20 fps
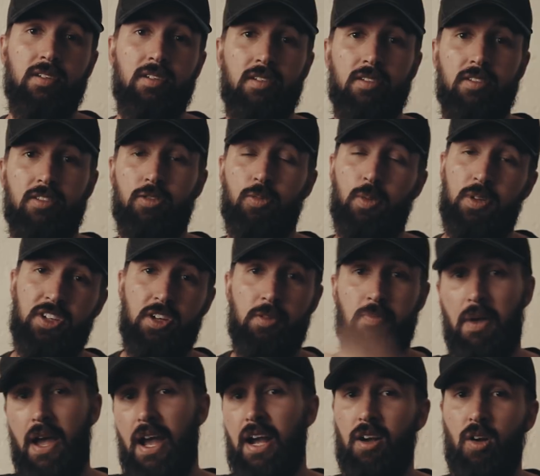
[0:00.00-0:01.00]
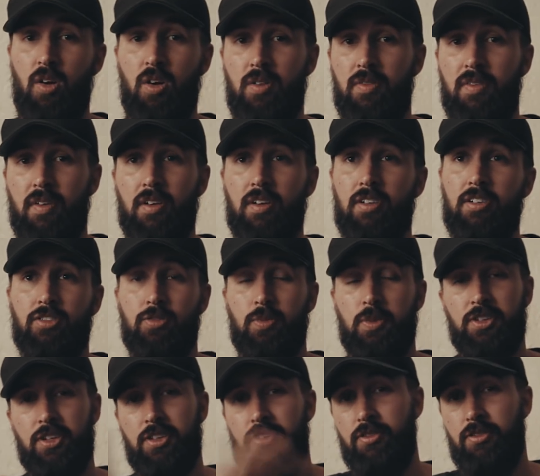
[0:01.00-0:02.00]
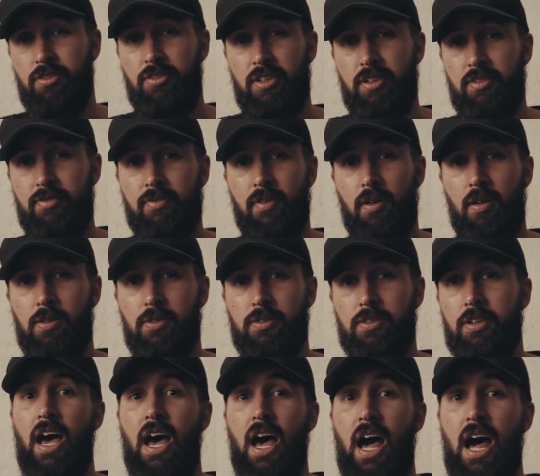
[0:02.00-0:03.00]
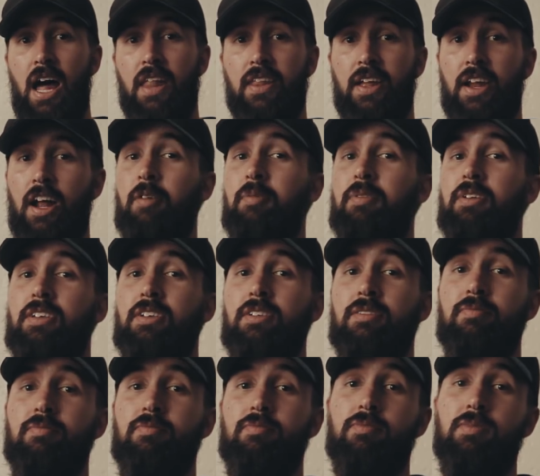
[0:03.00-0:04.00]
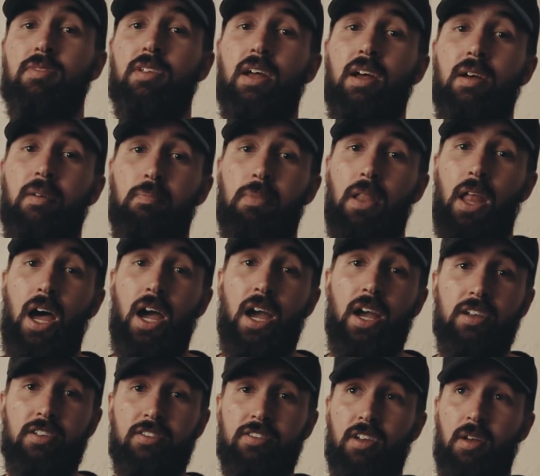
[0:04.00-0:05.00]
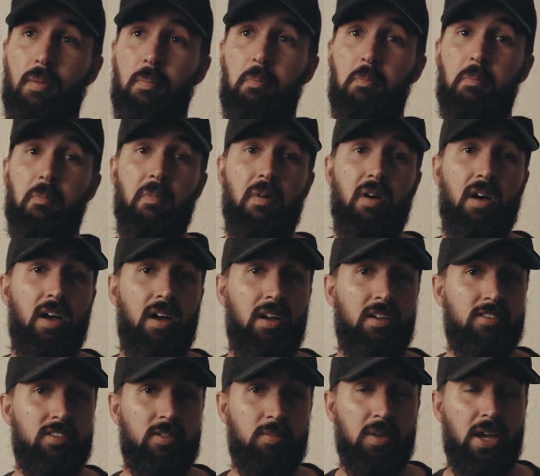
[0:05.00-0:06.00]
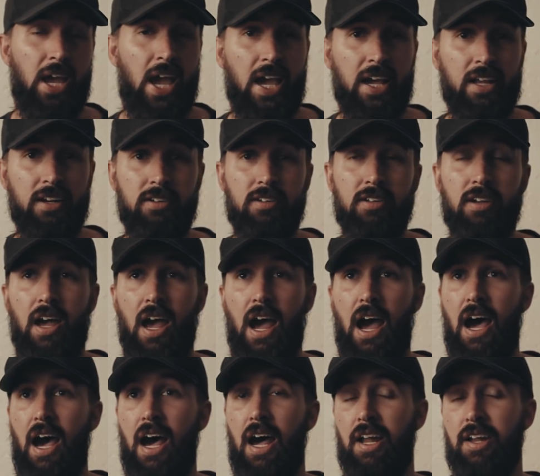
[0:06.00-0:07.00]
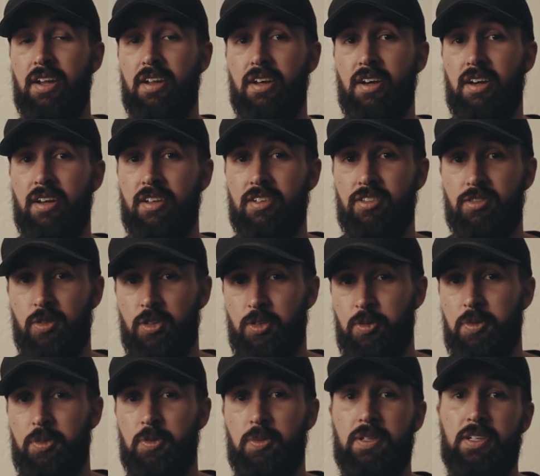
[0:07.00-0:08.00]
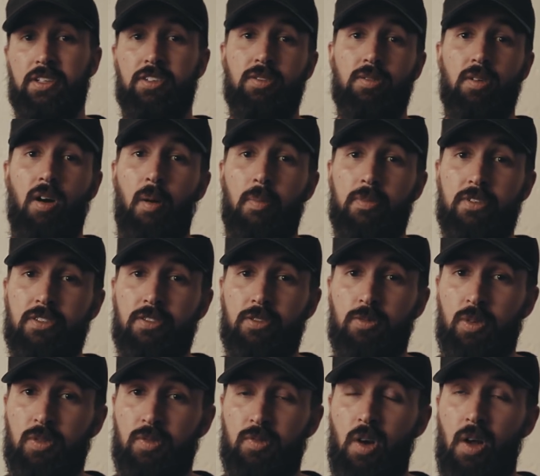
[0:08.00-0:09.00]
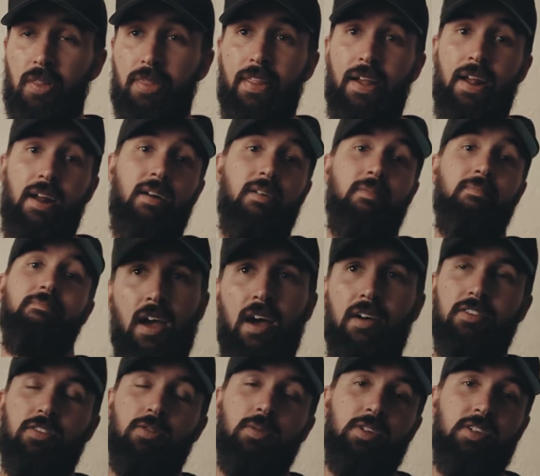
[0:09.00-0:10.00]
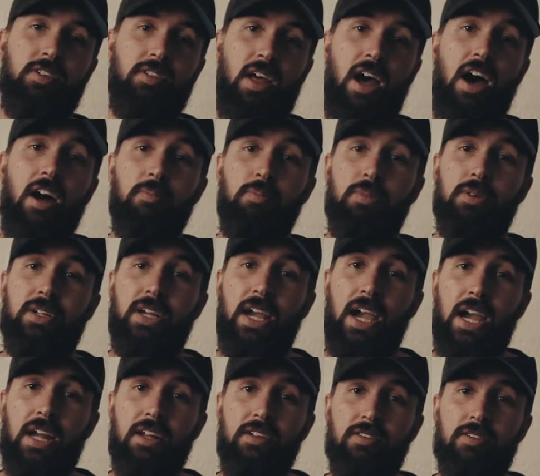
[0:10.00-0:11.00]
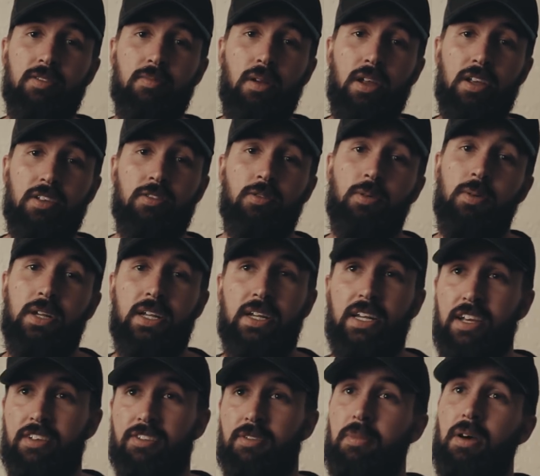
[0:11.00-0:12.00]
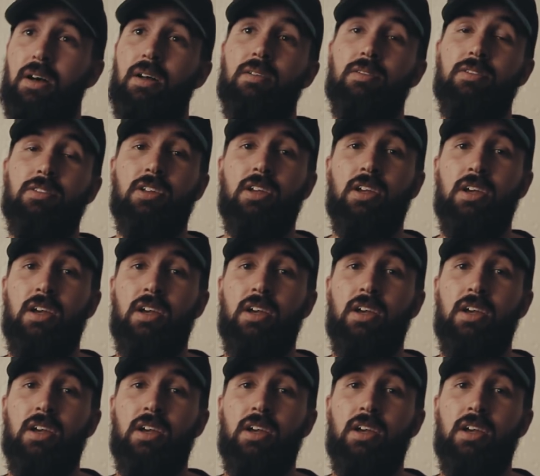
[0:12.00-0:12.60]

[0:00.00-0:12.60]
switch it back over, switch it to default, and then I'm gonna apply some gain and switch between the two options we've got there. I've switched the output gain to plus 20 decibels.